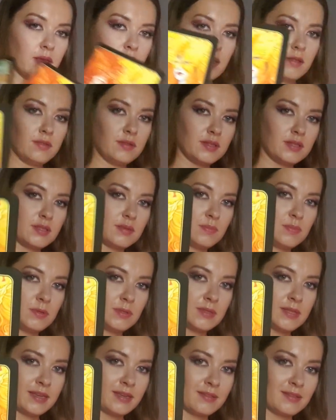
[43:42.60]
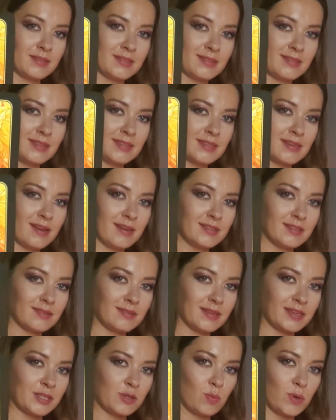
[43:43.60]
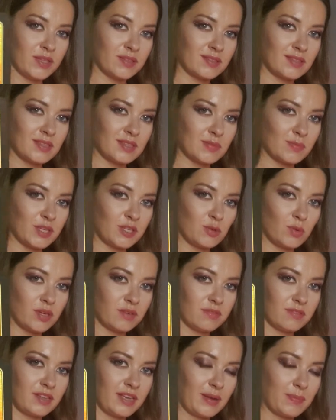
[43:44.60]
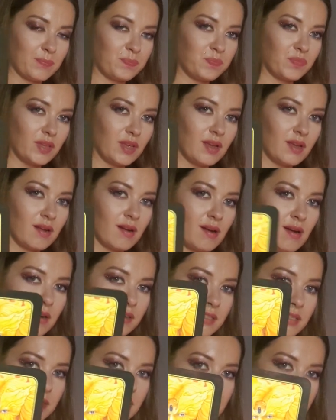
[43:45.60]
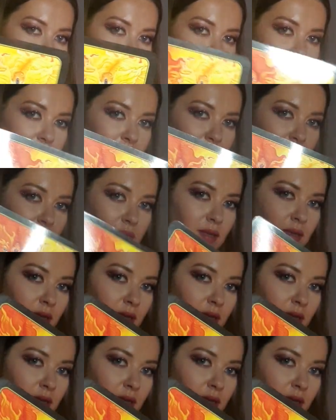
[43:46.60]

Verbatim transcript: Again, this is a bit like this, these guys are like twins. This is my twin flame card in this deck.